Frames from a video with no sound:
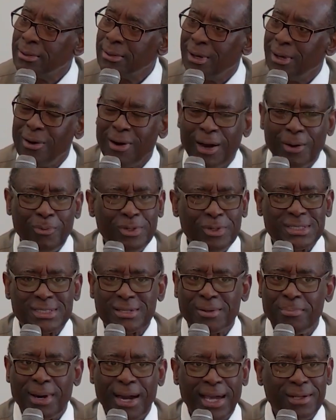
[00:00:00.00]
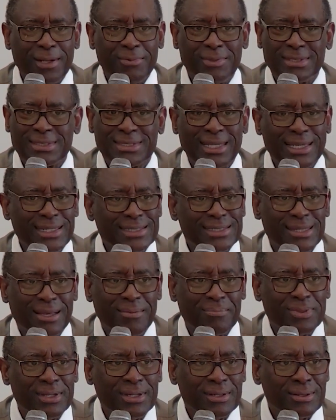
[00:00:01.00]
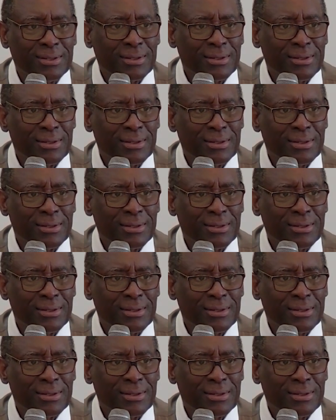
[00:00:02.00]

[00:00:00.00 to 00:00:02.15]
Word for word: Oh, I wish somebody would say something.